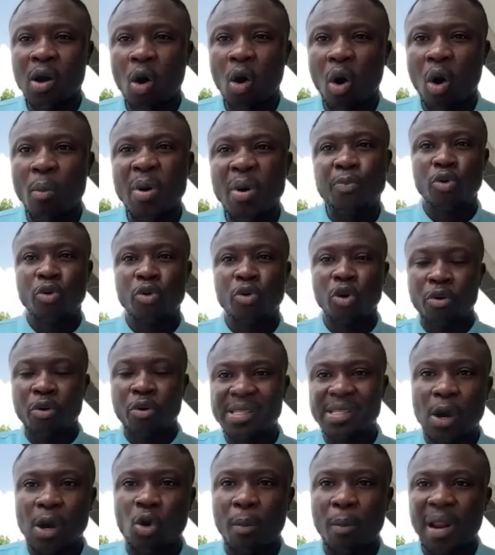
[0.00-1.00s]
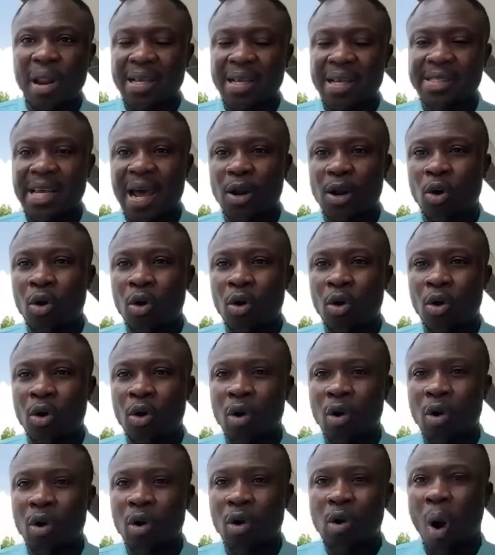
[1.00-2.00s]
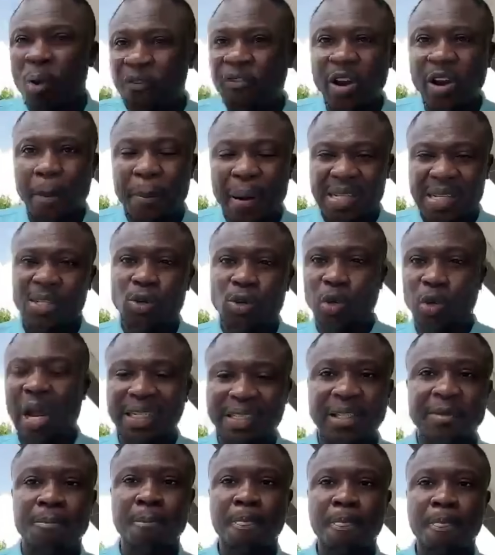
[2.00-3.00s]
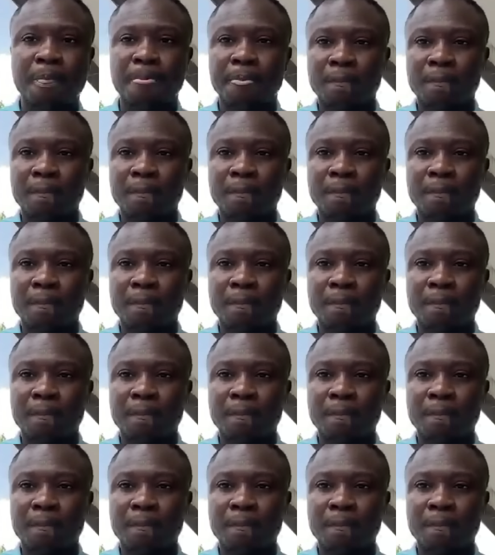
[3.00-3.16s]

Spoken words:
Omo progress ako Black Star. Omo free a particular team.